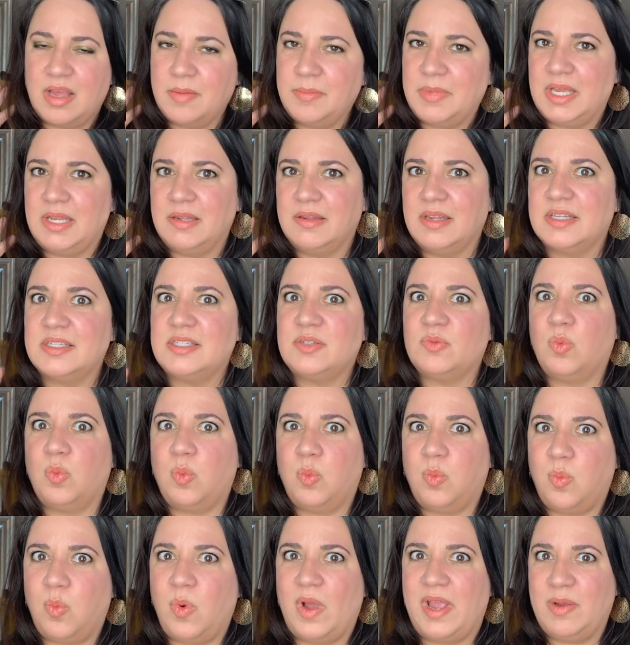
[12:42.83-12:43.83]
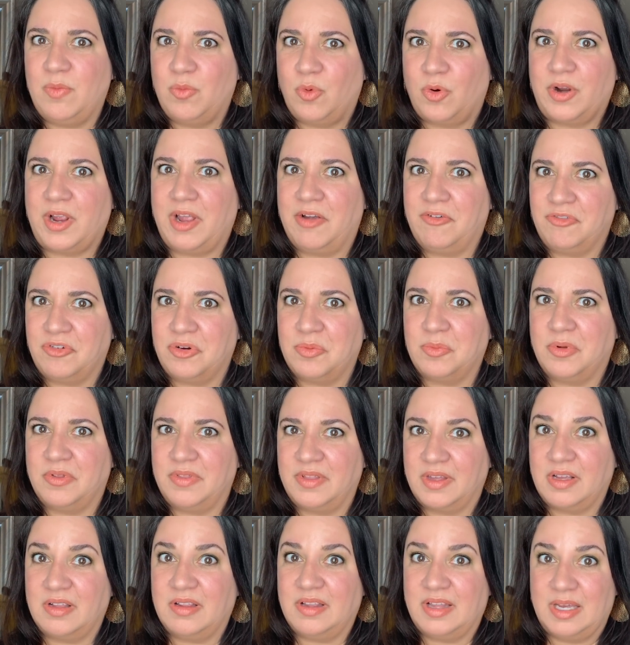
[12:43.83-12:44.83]
I mean, that's way more comfortable
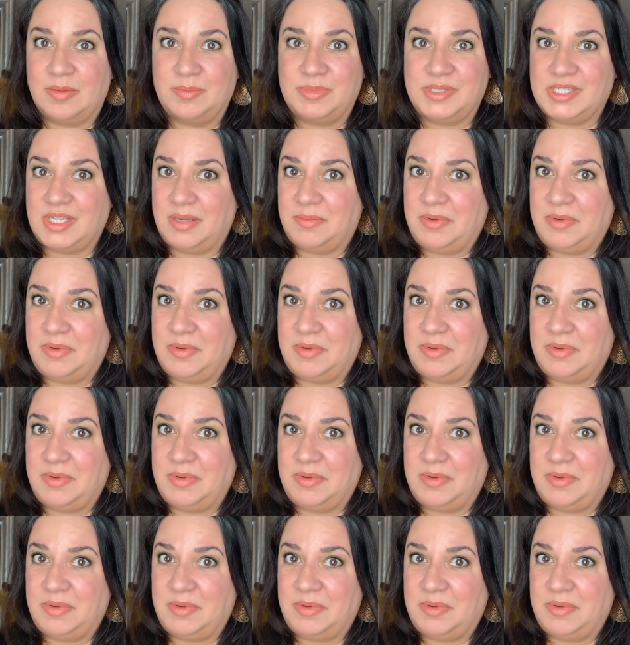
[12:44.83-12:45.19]
than clips.